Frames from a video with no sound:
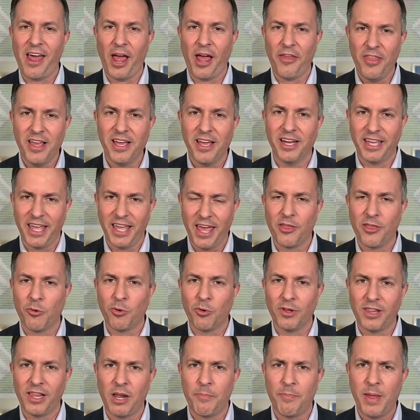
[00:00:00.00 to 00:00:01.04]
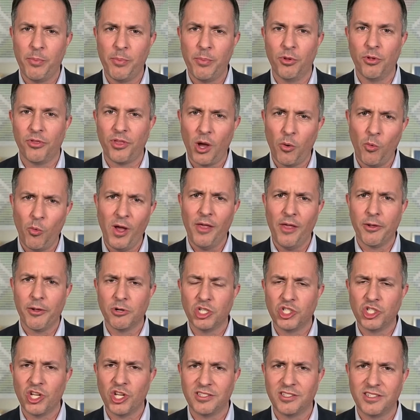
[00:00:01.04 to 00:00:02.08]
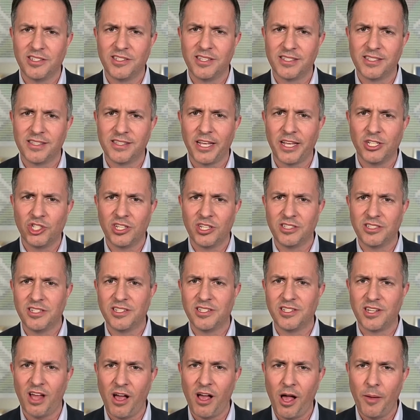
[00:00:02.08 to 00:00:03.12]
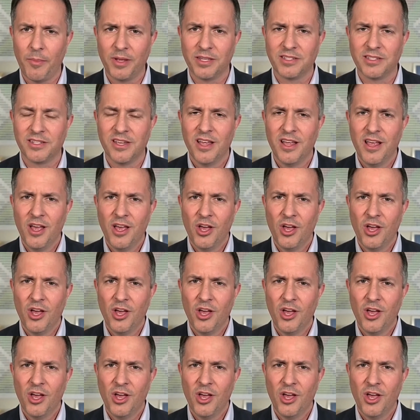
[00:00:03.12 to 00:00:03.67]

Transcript: I think, again, there were a lot of people who thought, well, there were justices like Justice Thomas